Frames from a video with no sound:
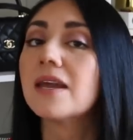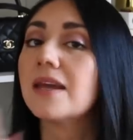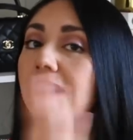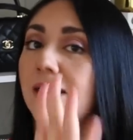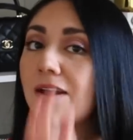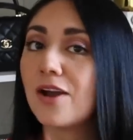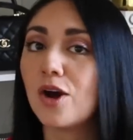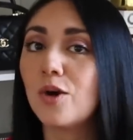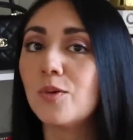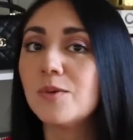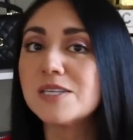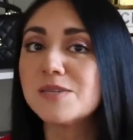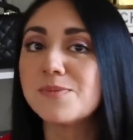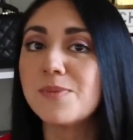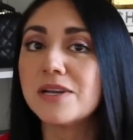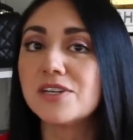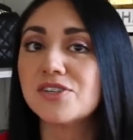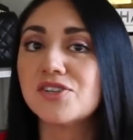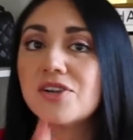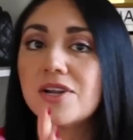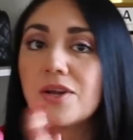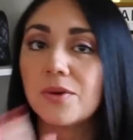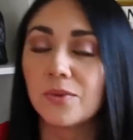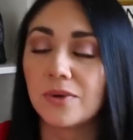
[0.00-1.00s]
and I always
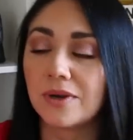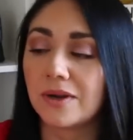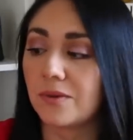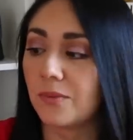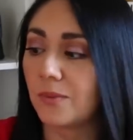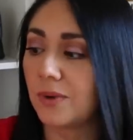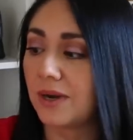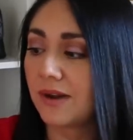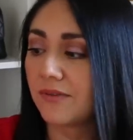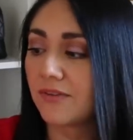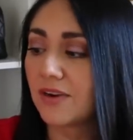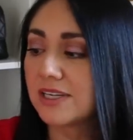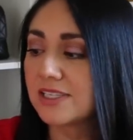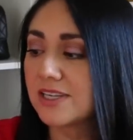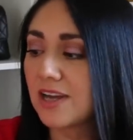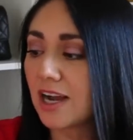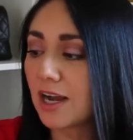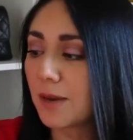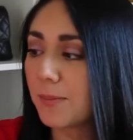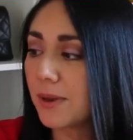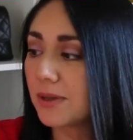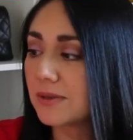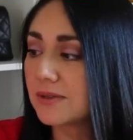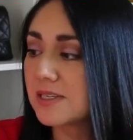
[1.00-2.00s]
mention it whenever I
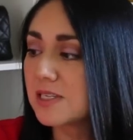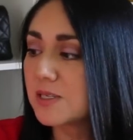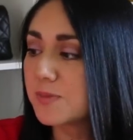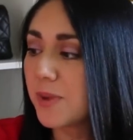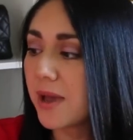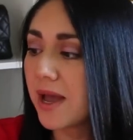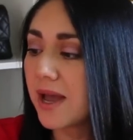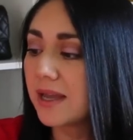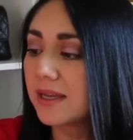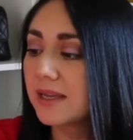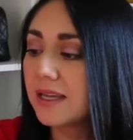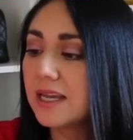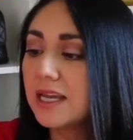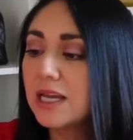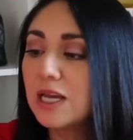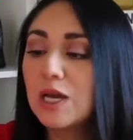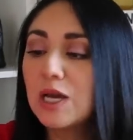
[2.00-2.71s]
talk about this bag,